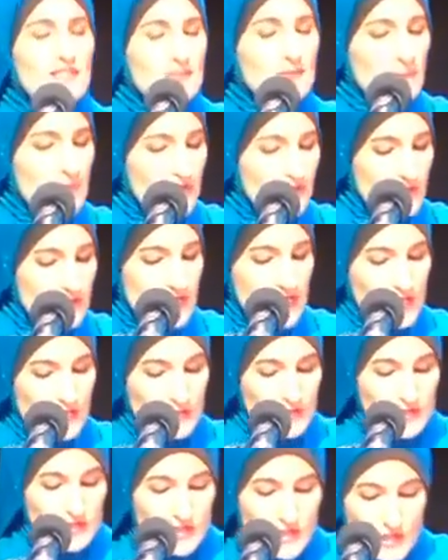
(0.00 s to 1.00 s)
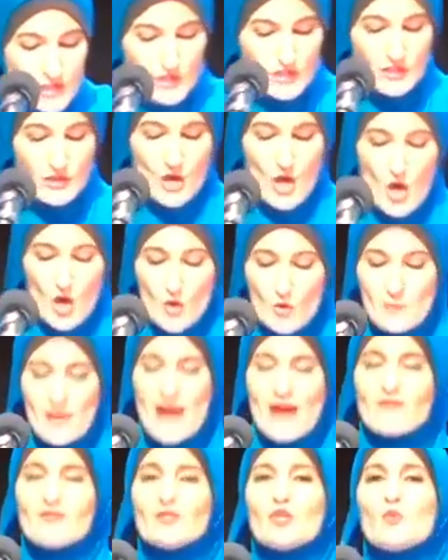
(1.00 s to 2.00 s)
mother can return home
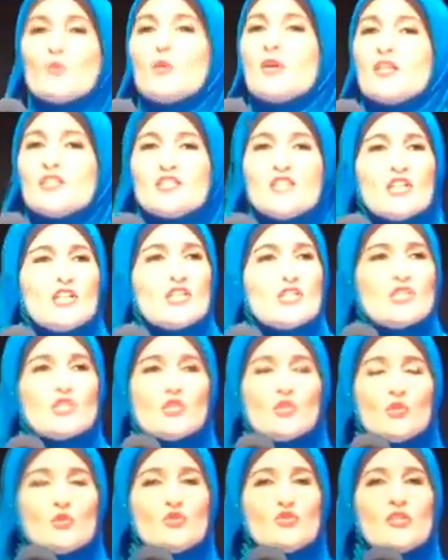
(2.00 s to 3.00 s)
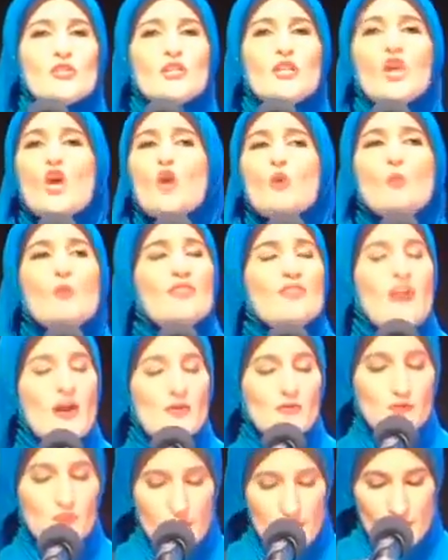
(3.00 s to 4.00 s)
after work to her children without
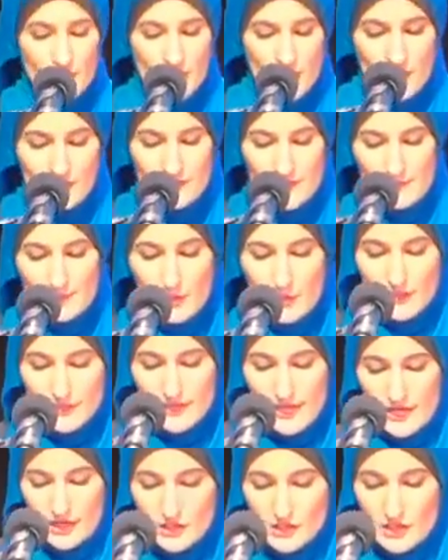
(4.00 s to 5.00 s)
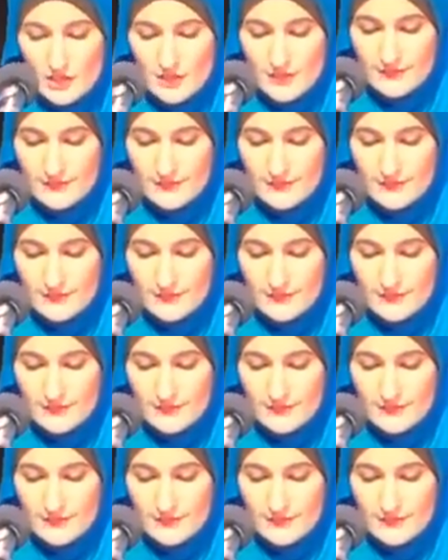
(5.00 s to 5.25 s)
fear of deportation.